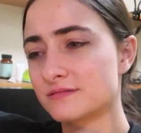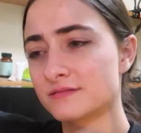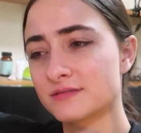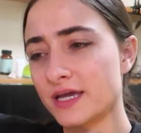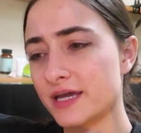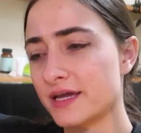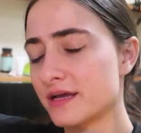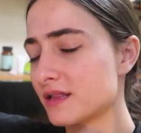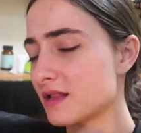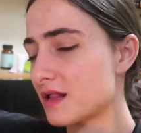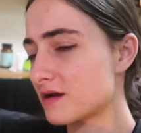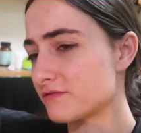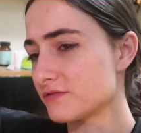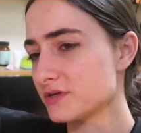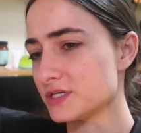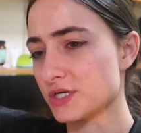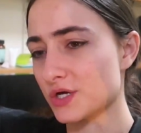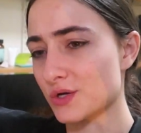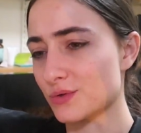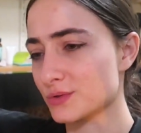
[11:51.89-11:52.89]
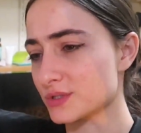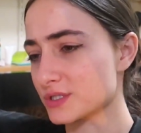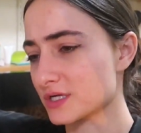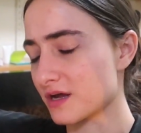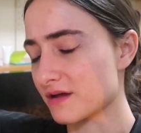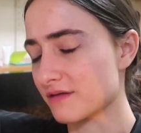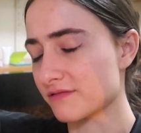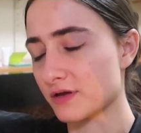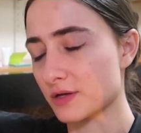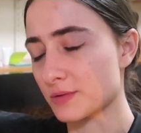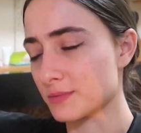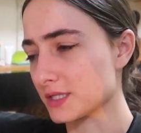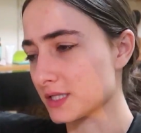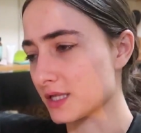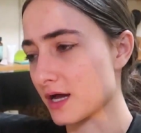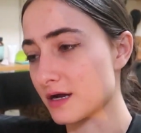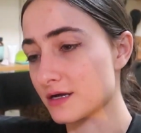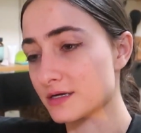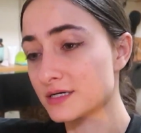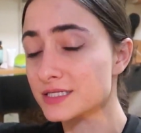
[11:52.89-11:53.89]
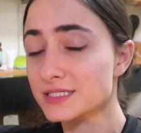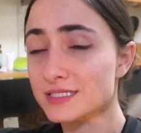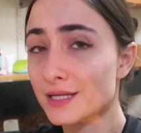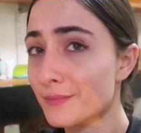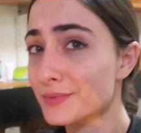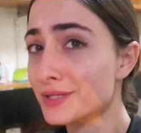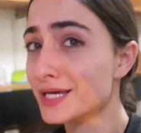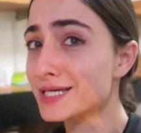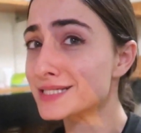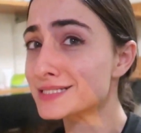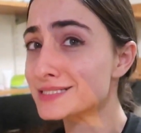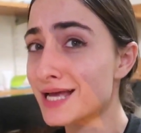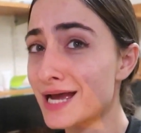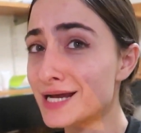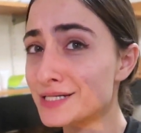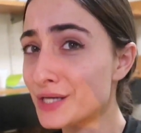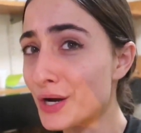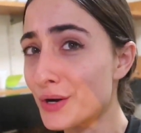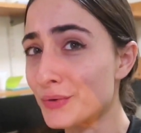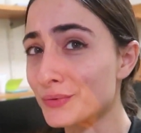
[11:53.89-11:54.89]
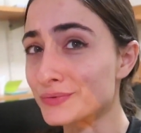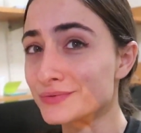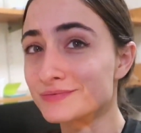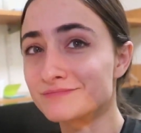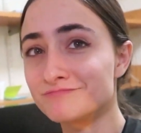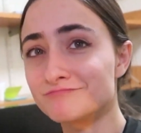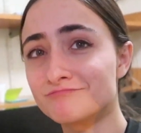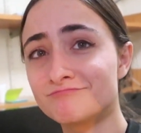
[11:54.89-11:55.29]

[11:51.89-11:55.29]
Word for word: take a lot of videos and I film a lot and some days I don't.